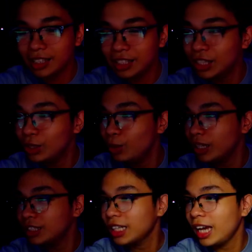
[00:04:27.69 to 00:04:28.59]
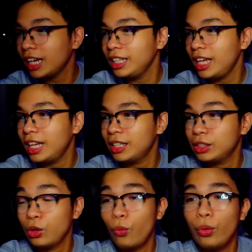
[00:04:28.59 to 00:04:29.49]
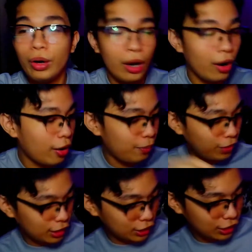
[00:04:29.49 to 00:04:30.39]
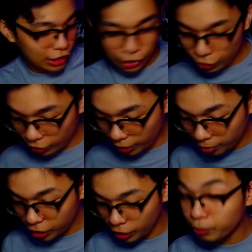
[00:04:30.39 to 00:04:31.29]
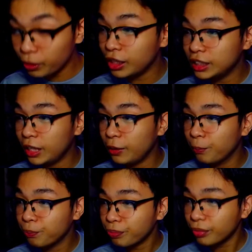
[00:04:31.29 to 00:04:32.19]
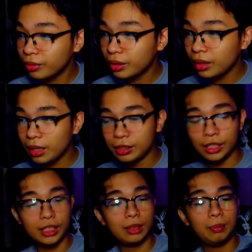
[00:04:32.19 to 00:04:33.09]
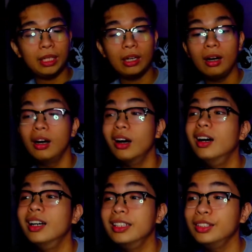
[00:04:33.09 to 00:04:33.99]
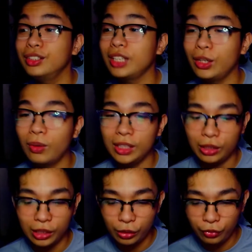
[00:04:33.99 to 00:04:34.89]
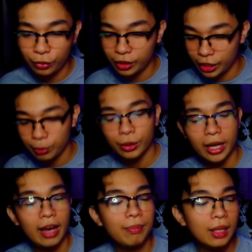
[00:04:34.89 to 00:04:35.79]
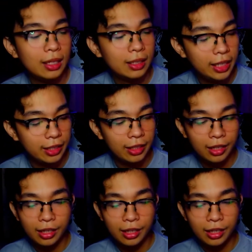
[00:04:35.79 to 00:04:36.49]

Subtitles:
This can do exactly that. So we're let's continue. I'm gonna unplug this now, just because I don't want it to interfere with the keyboard I have plugged in.